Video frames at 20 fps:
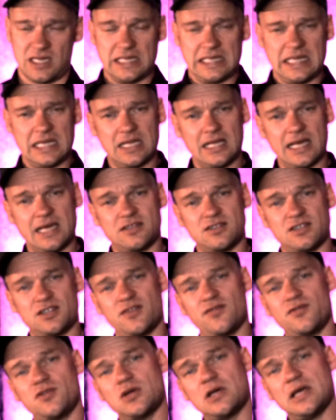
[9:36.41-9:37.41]
And then later,
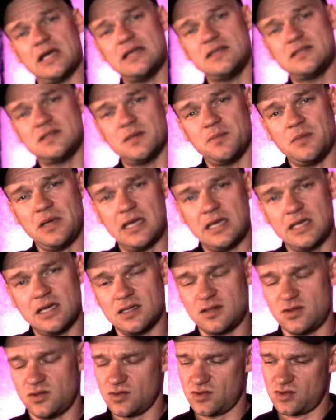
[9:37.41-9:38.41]
if you're
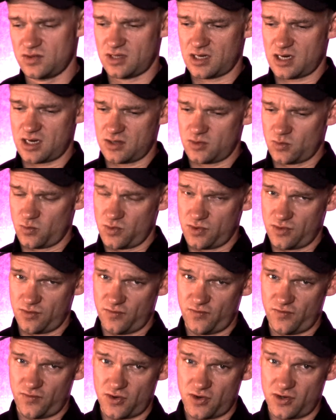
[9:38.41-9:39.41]
intermediate, you start with the
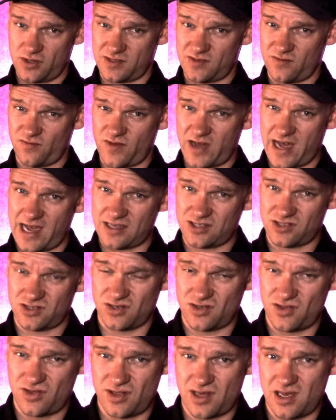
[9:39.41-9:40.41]
first faster
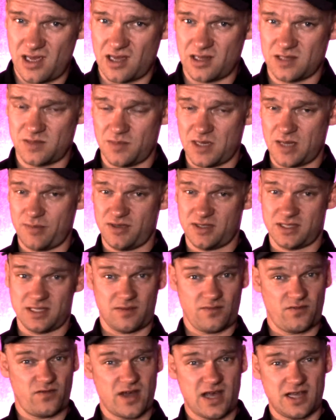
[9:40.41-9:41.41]
things, maybe
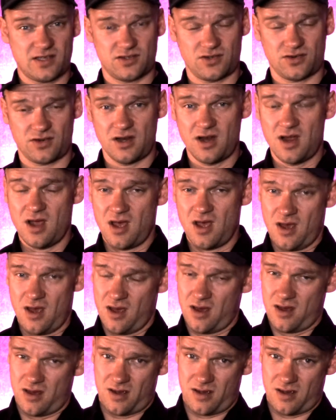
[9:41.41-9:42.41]
some faster
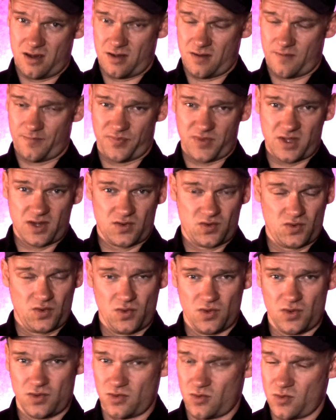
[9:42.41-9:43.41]

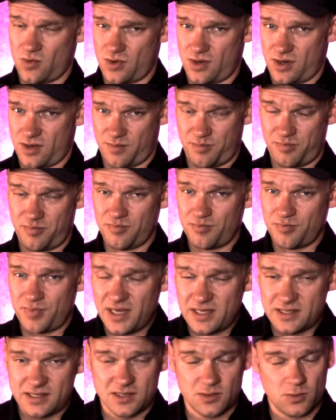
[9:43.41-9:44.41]
etude or
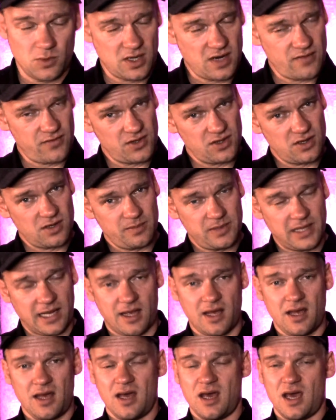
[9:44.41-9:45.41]
pieces, whatever you're gonna play.
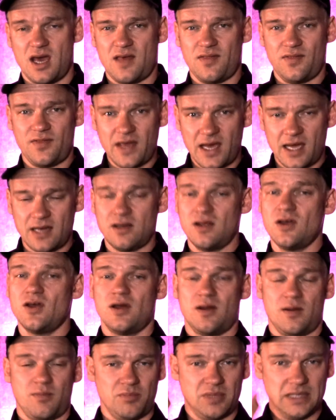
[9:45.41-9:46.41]
And then,
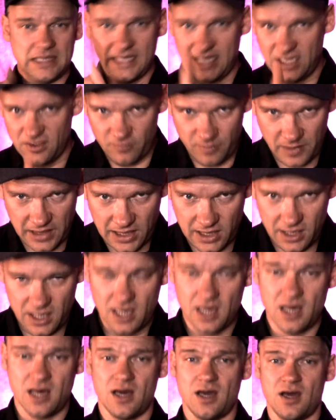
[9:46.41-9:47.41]
believe me,
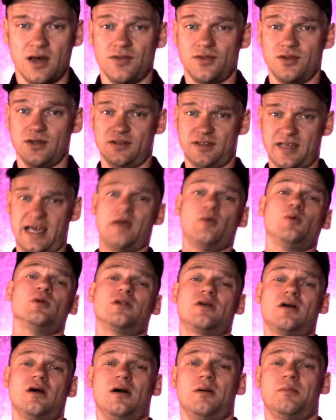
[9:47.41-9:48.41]
the day will
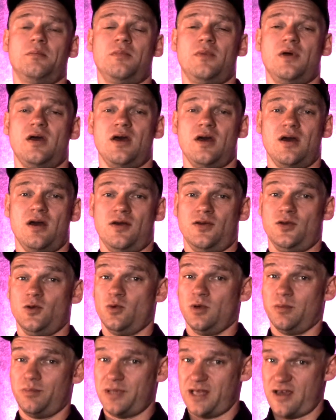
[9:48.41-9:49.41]
come, you
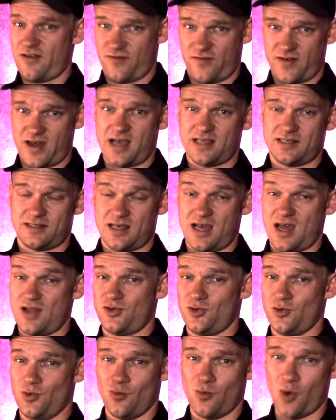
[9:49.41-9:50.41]
will play fast
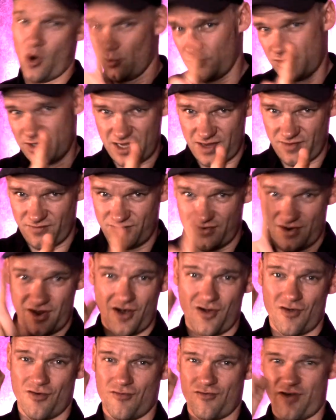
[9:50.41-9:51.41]
and you won't even
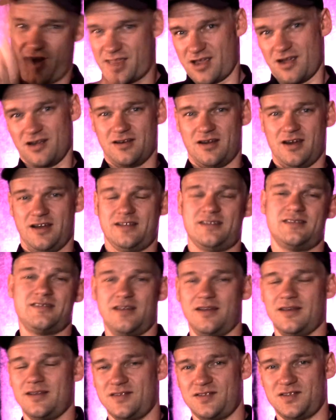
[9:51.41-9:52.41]
recognize.
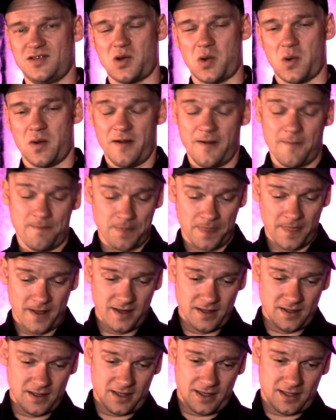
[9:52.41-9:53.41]
So,
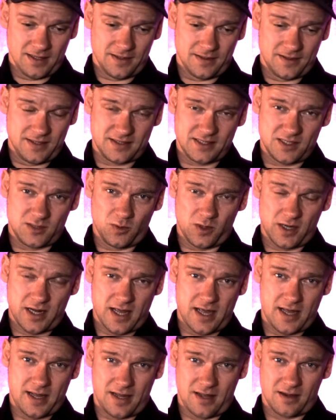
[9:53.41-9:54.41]
this is what
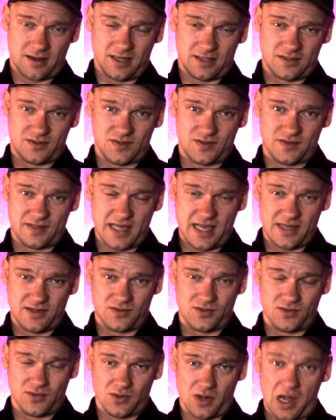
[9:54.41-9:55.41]
I got to say
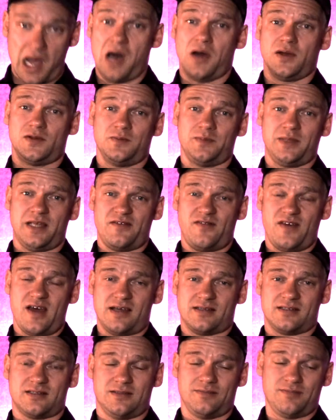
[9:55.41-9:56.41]
to how to play
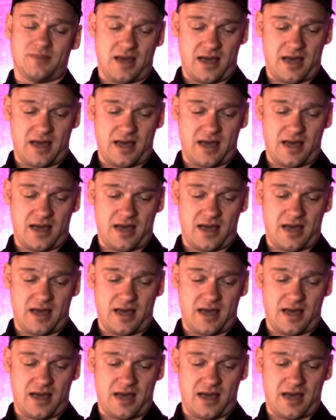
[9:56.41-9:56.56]
fast.